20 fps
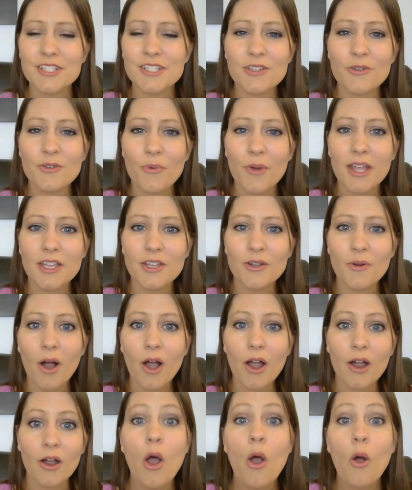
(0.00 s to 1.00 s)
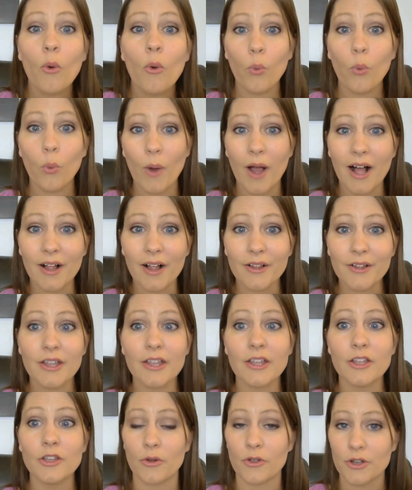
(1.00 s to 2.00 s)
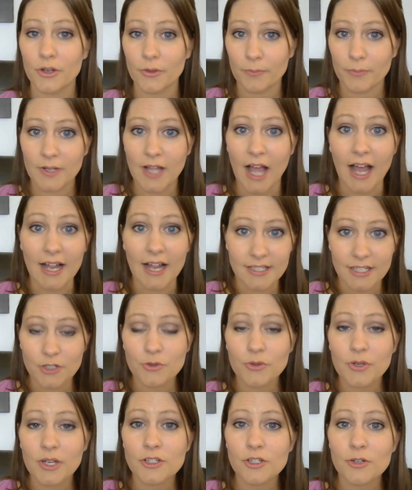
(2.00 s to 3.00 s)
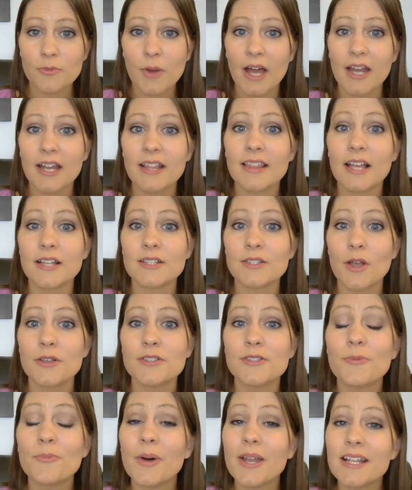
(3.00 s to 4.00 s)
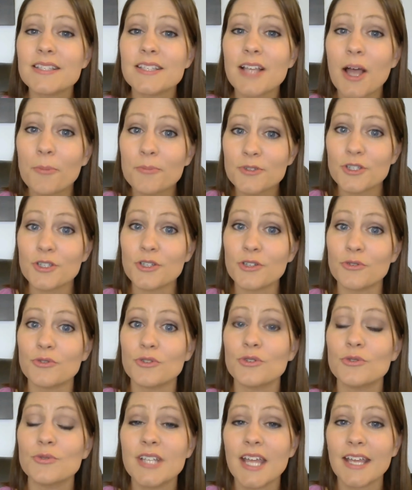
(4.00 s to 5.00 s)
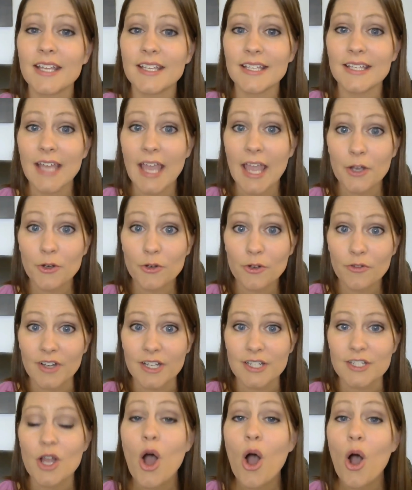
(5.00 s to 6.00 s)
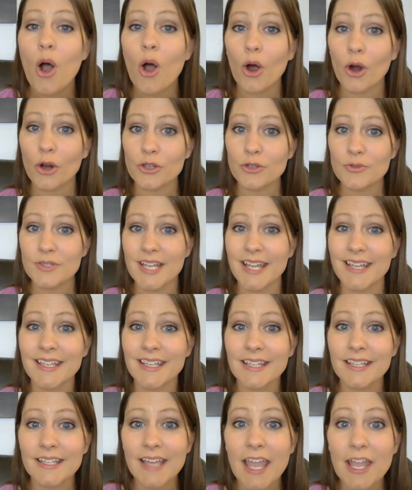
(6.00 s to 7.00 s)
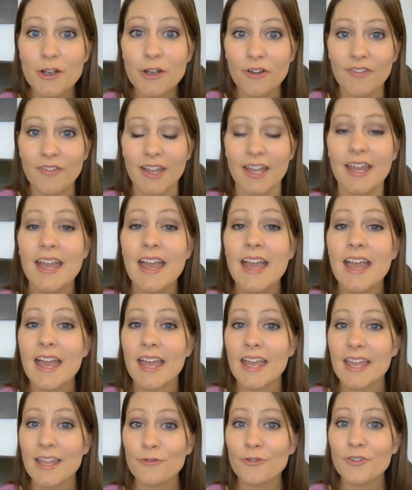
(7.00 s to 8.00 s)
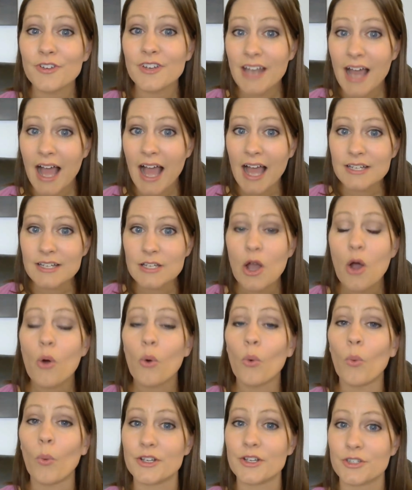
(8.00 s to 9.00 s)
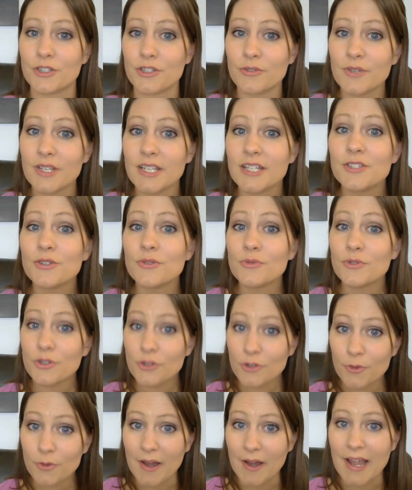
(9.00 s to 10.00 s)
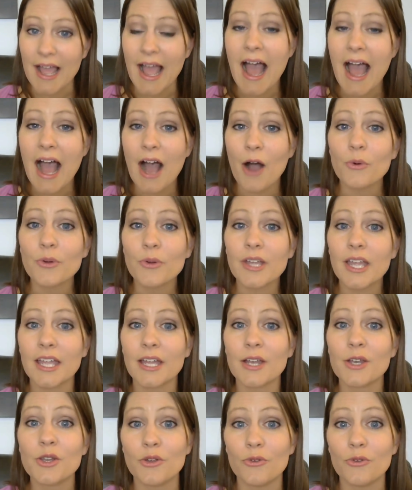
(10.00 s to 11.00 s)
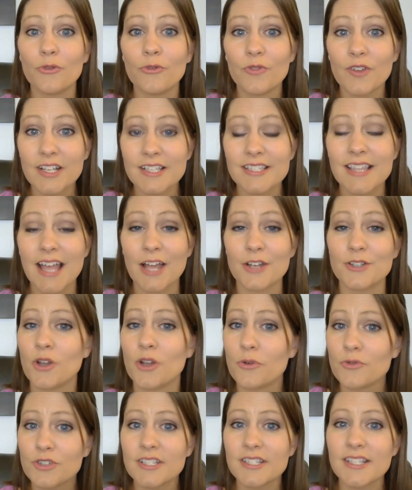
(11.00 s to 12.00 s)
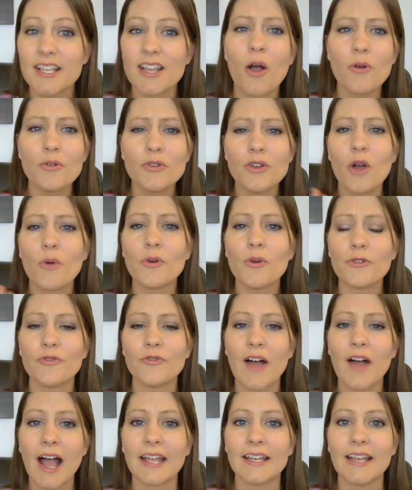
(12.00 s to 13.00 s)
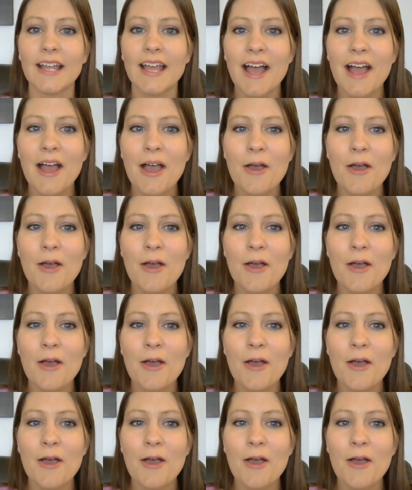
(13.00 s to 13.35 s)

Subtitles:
just the way you are, well, you know, your God did create your body. That's awesome. But it's up to you to take care of it. Are you taking care of it? If not, what do you need to do about it? How can you fix that? Don't just say, oh no, we're fine.